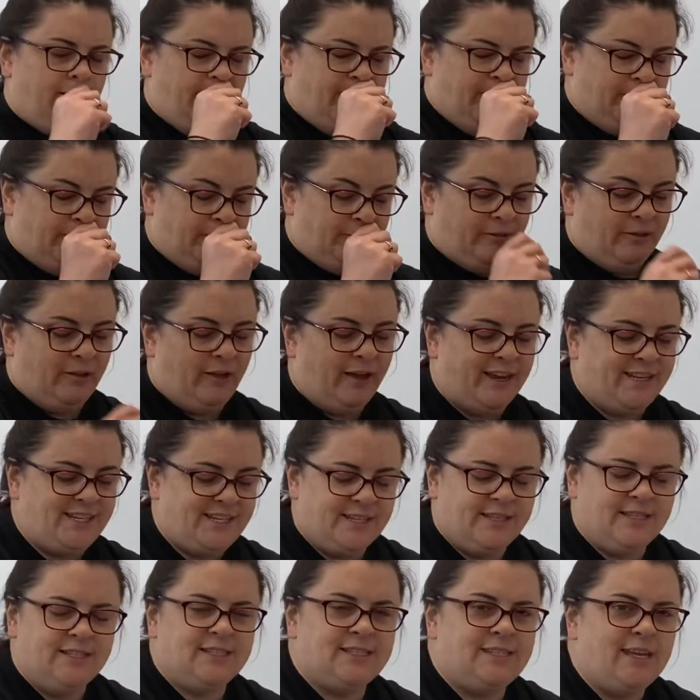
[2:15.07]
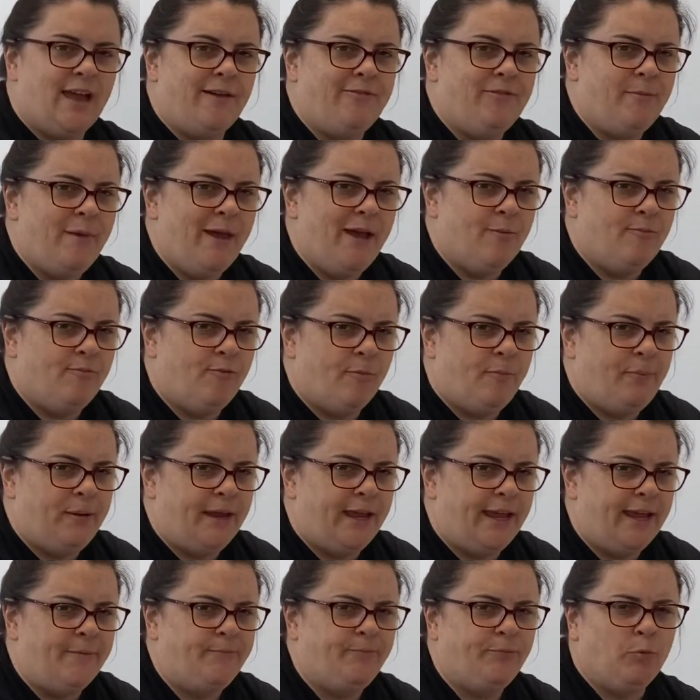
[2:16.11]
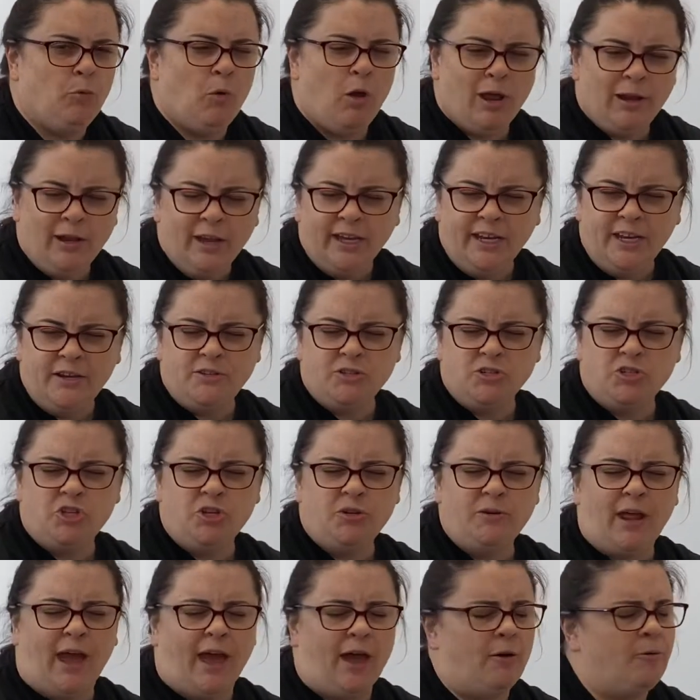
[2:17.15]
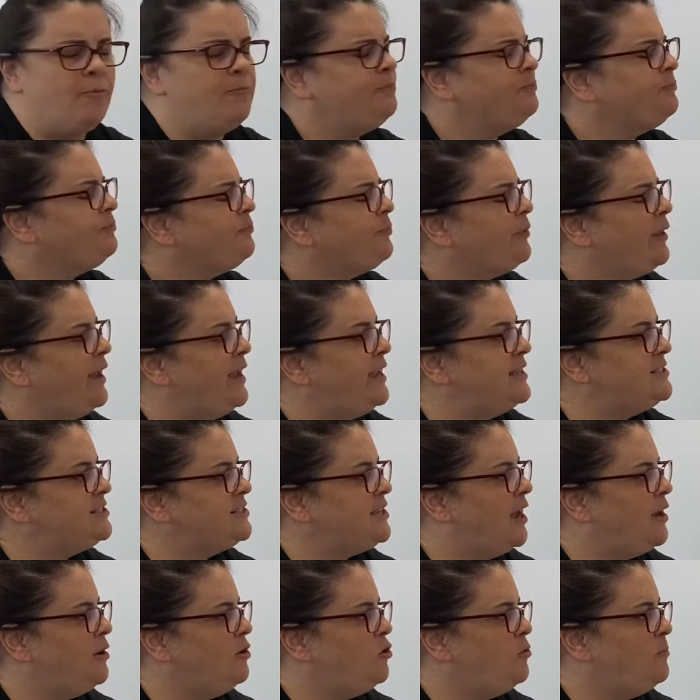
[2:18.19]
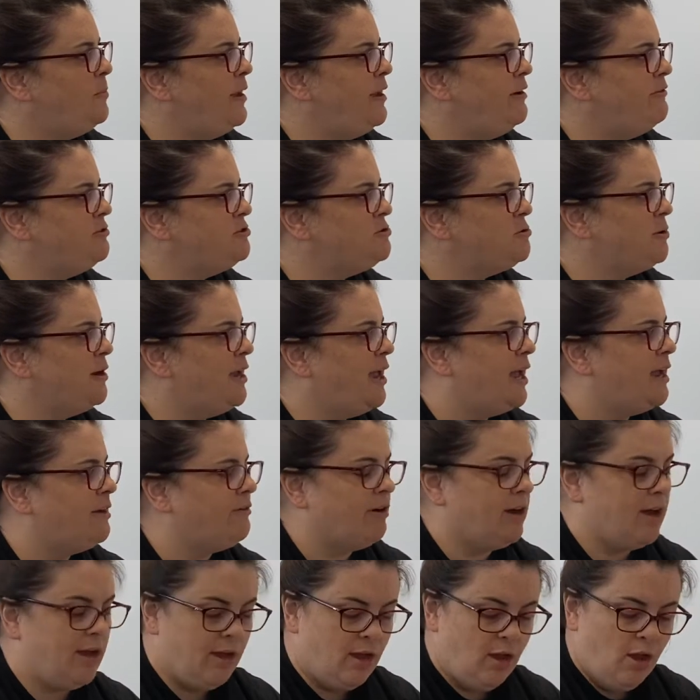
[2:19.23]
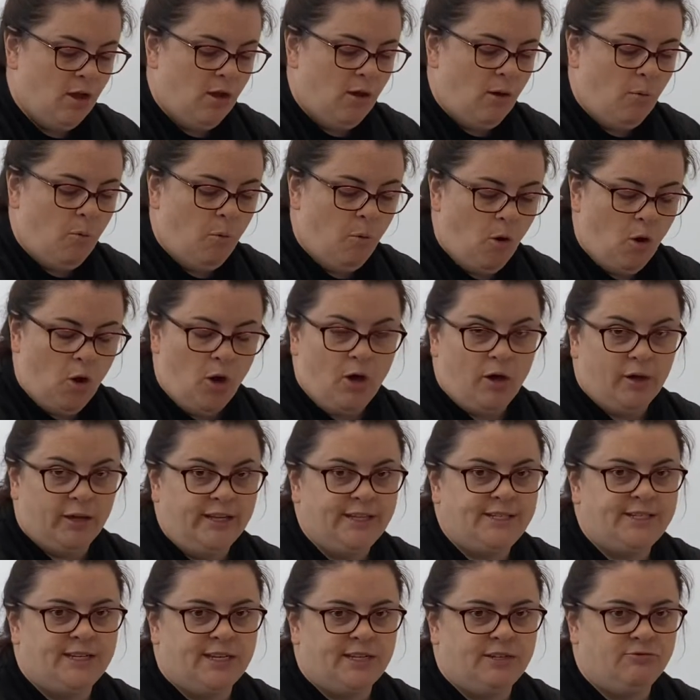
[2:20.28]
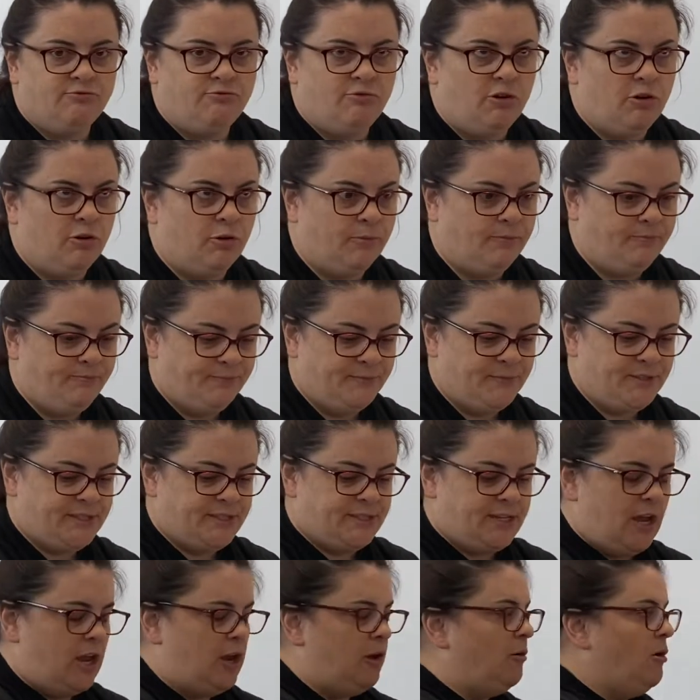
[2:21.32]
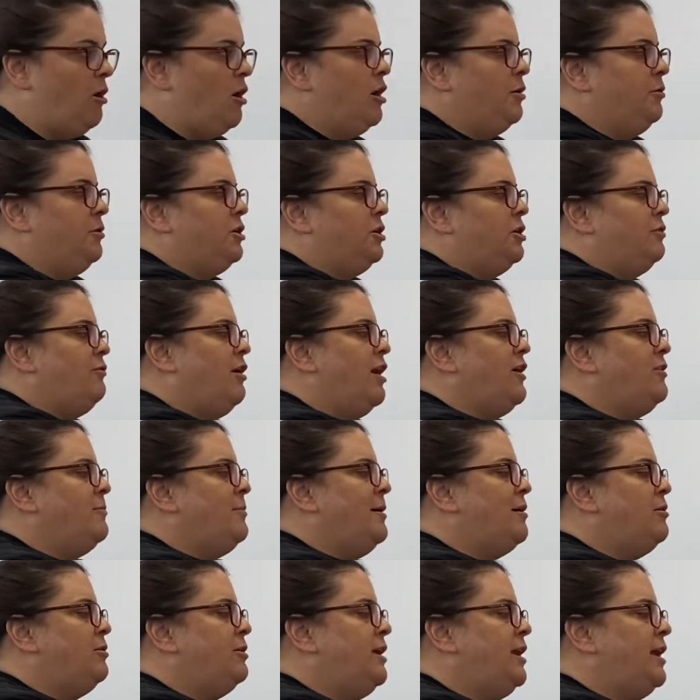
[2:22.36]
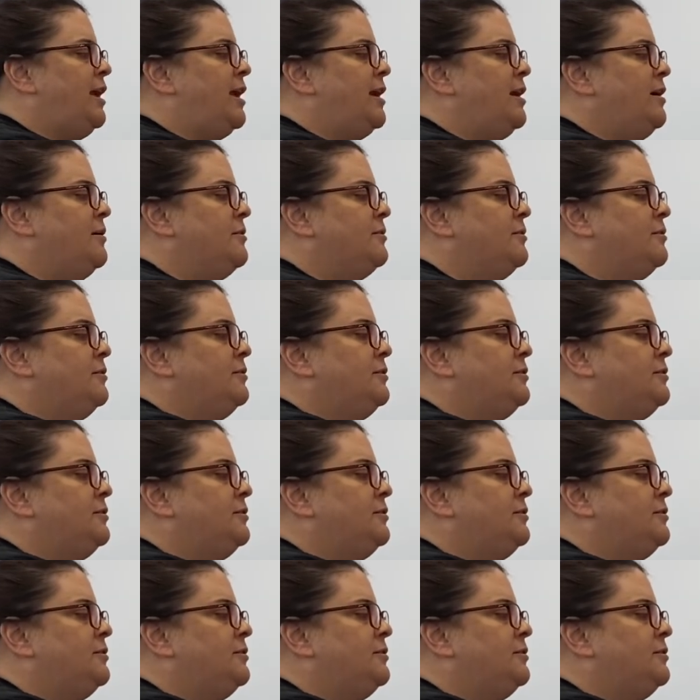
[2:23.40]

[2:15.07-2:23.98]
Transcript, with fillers: I didn't sound them out properly. What I'd like you to do now is tell your parents or carer what I did wrong. So I'm going to write them out on here.